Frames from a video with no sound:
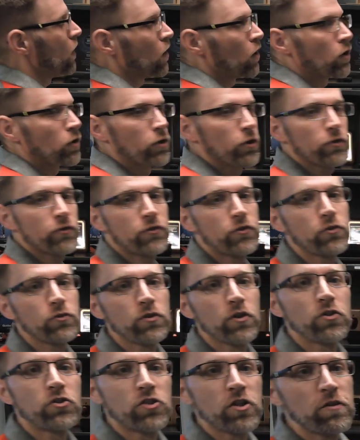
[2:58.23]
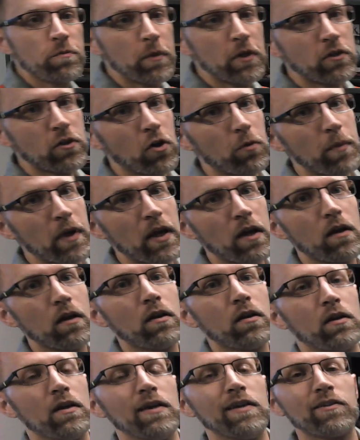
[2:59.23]
your student achievement domain
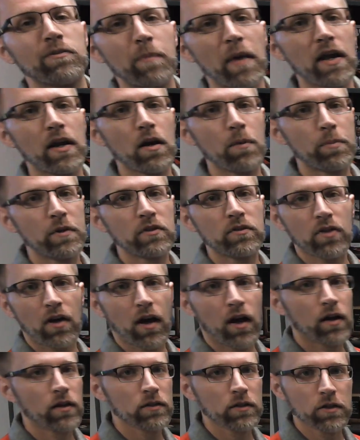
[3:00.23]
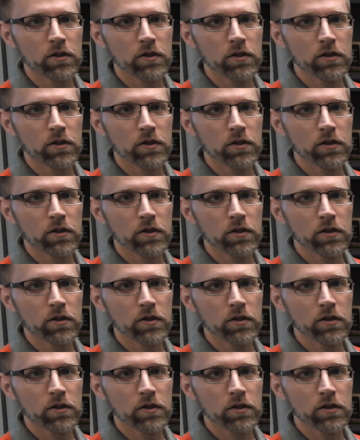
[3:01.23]
is made up entirely